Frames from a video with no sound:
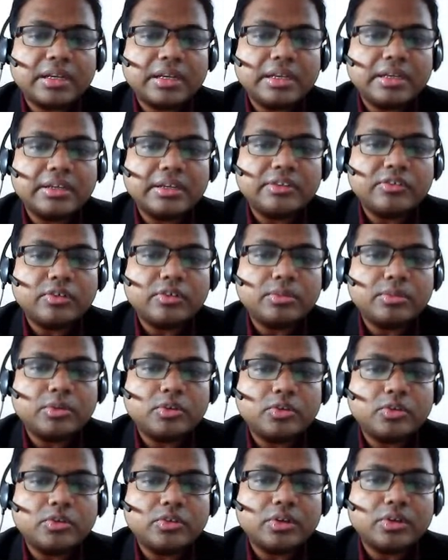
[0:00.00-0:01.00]

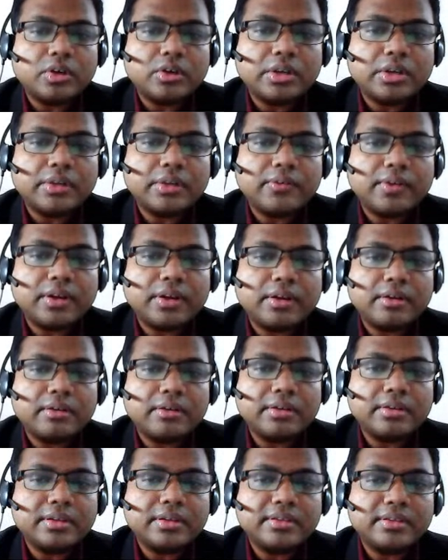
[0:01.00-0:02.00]
redistributions on different
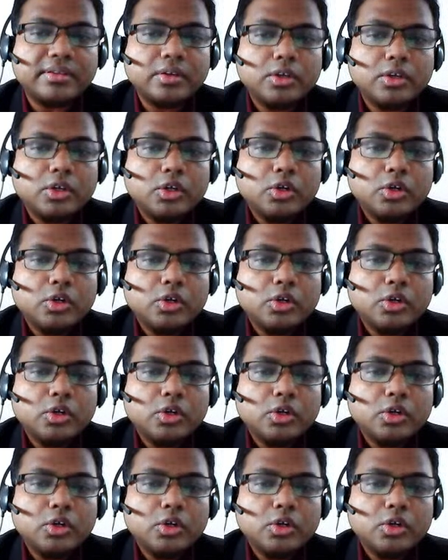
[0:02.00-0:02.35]
regions.